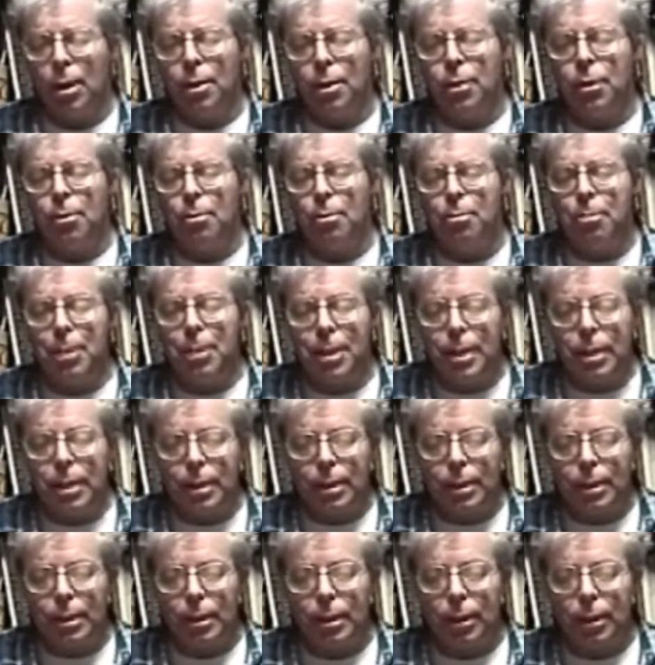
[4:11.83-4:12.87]
The
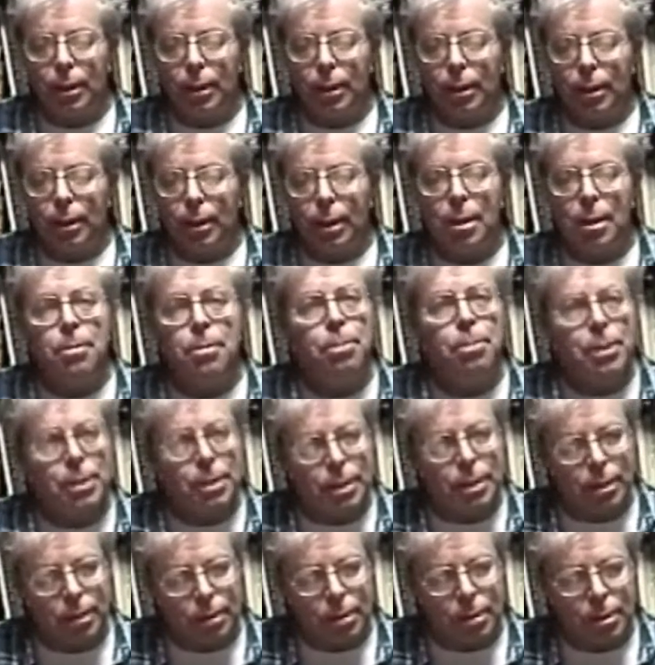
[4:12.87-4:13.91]
big
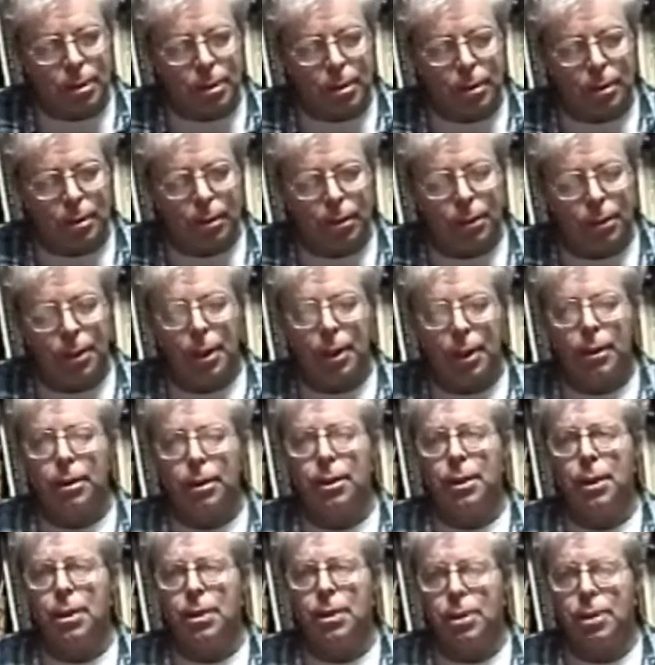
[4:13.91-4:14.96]
impetus that
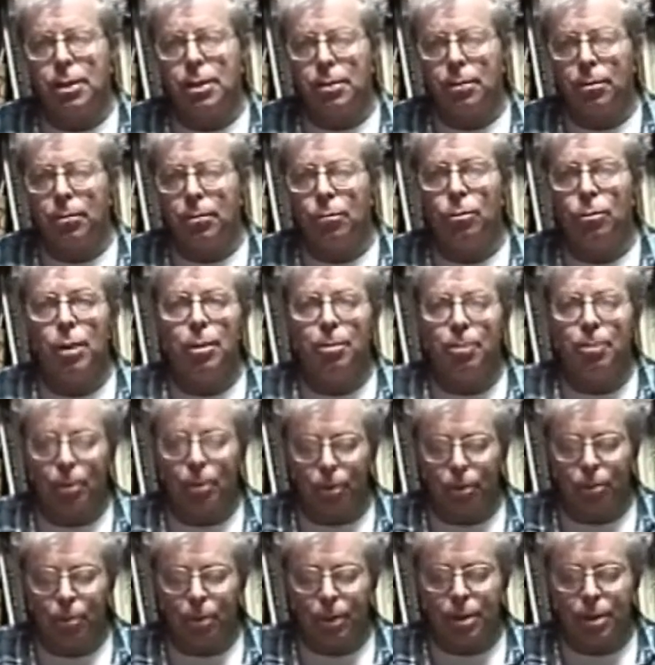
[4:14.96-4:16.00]
this
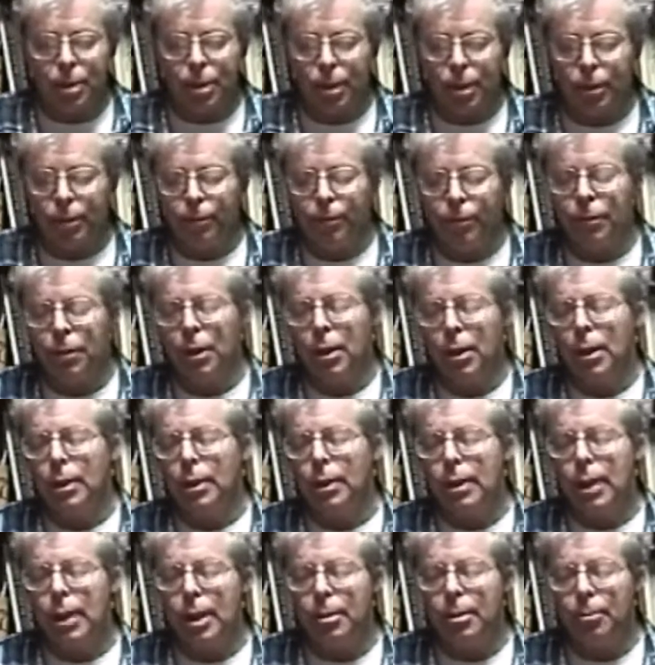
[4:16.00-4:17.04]
rebirth received
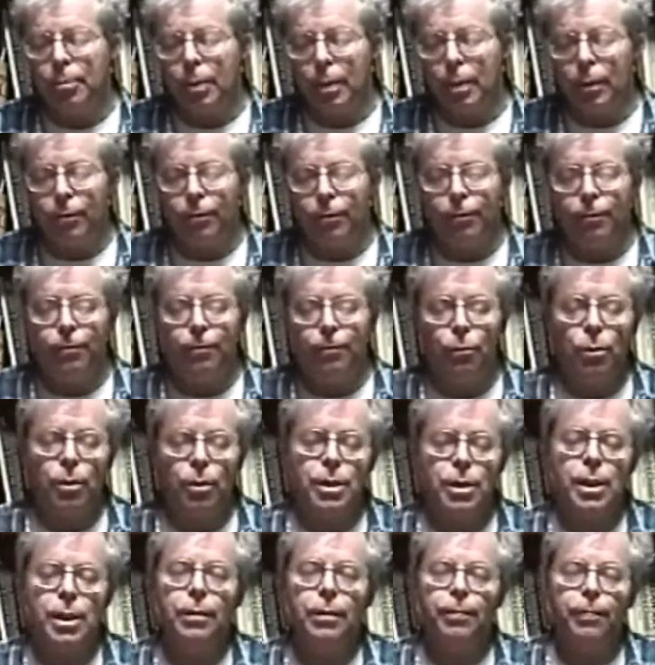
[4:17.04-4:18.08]
came in
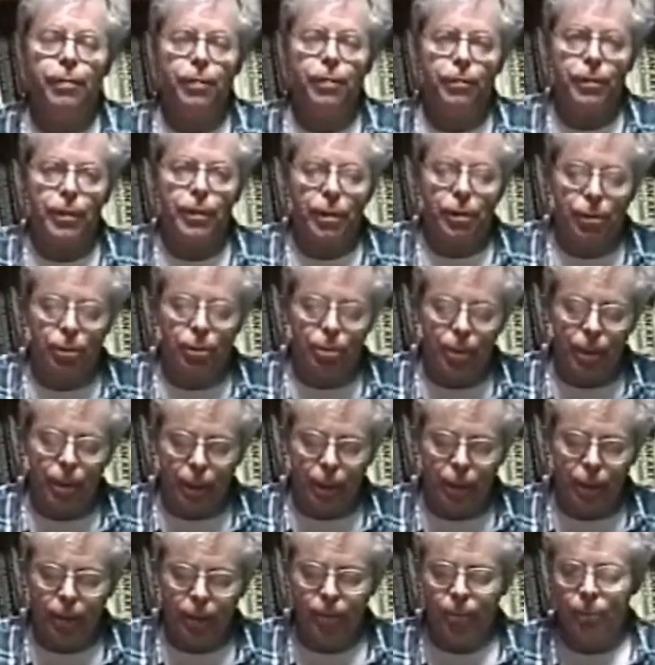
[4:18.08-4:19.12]

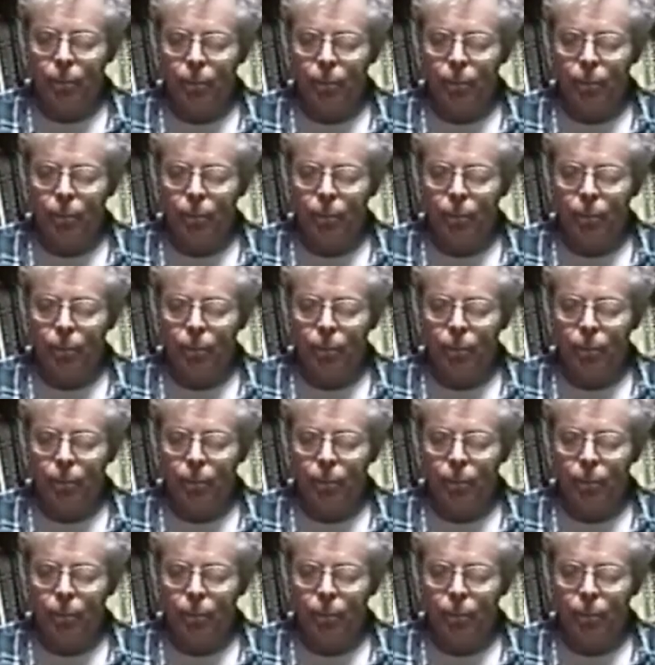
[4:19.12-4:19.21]
1453